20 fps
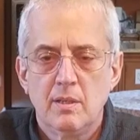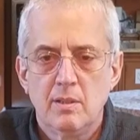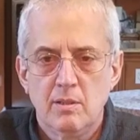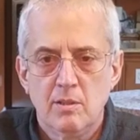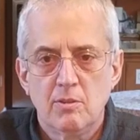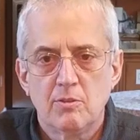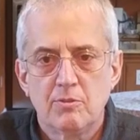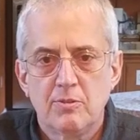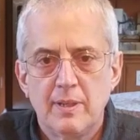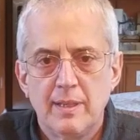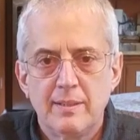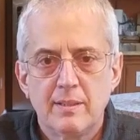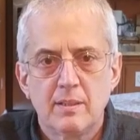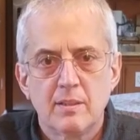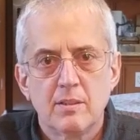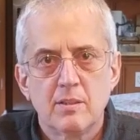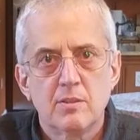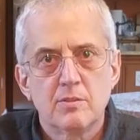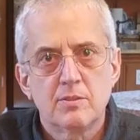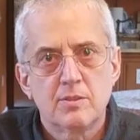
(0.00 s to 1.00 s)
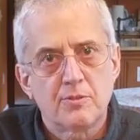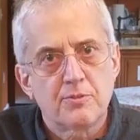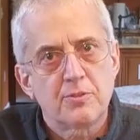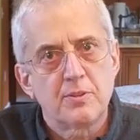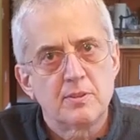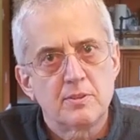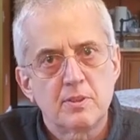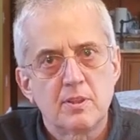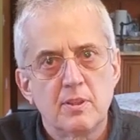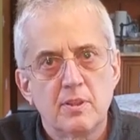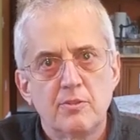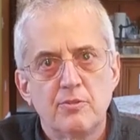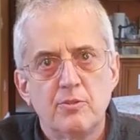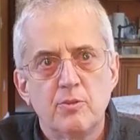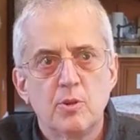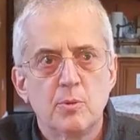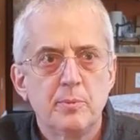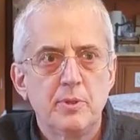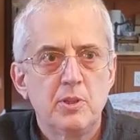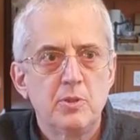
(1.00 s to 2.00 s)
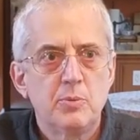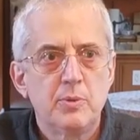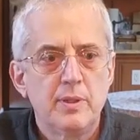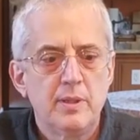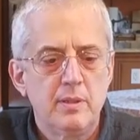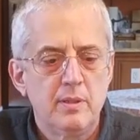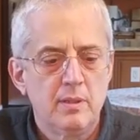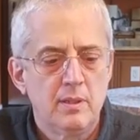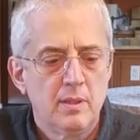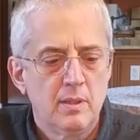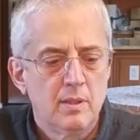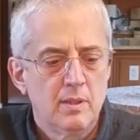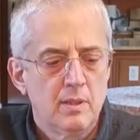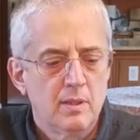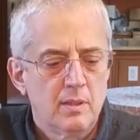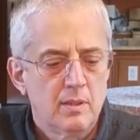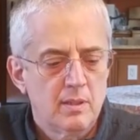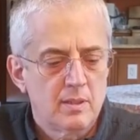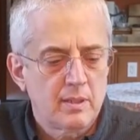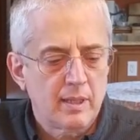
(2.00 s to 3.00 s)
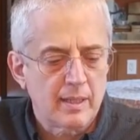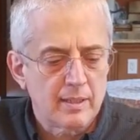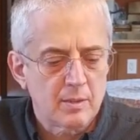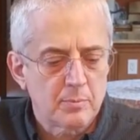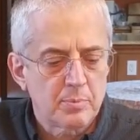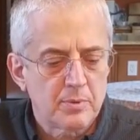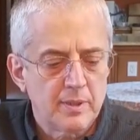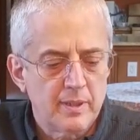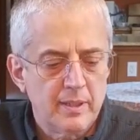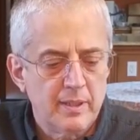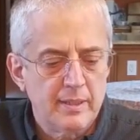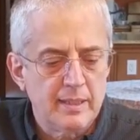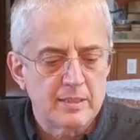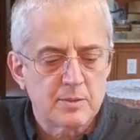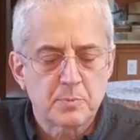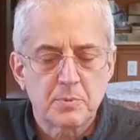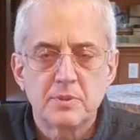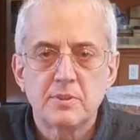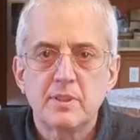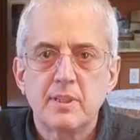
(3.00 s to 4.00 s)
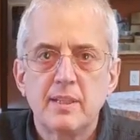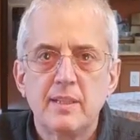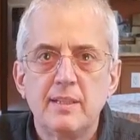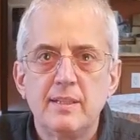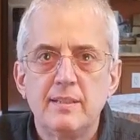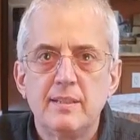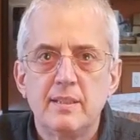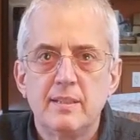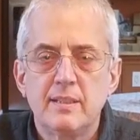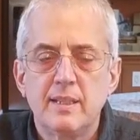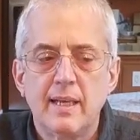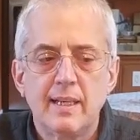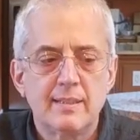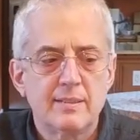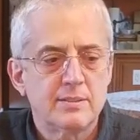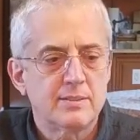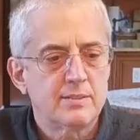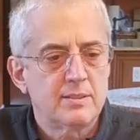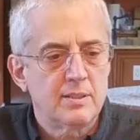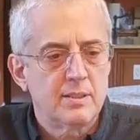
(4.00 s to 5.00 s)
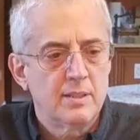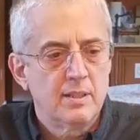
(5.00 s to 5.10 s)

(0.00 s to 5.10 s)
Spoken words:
You'll find a little difference, therefore, between the teleplay that's presented in the text